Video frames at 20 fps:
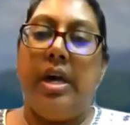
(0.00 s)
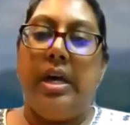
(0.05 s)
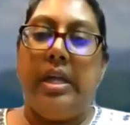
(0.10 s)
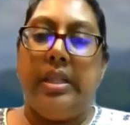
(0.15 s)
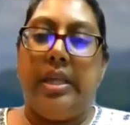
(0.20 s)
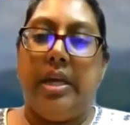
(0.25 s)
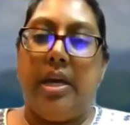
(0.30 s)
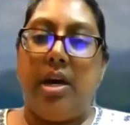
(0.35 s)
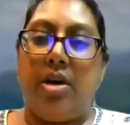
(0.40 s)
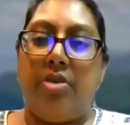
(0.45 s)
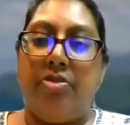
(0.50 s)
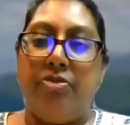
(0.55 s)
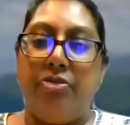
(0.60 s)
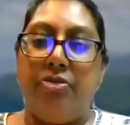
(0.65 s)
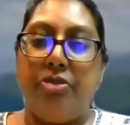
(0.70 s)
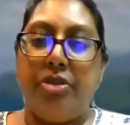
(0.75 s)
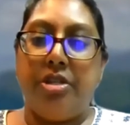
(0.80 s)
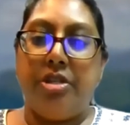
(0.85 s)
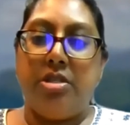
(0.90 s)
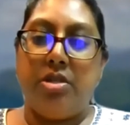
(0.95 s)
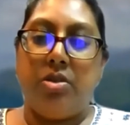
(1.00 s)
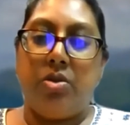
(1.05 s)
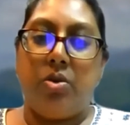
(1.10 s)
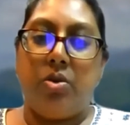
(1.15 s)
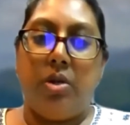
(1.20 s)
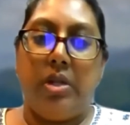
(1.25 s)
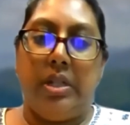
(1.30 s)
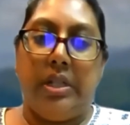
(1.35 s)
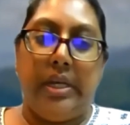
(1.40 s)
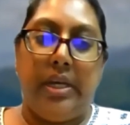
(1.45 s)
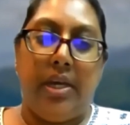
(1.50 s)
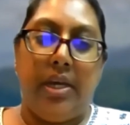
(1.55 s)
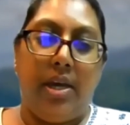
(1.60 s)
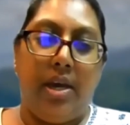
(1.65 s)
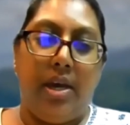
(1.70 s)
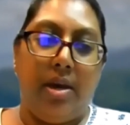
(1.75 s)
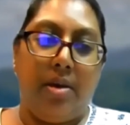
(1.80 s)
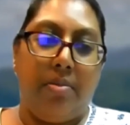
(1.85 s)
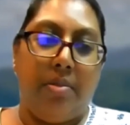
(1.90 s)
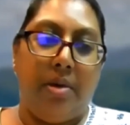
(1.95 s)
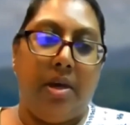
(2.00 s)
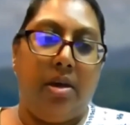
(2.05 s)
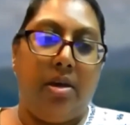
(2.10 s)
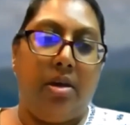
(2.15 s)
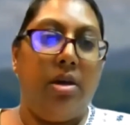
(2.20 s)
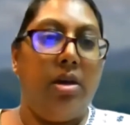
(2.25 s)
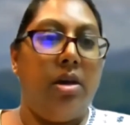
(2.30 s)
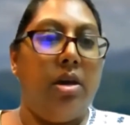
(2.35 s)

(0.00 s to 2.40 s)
they are free to call the EMA,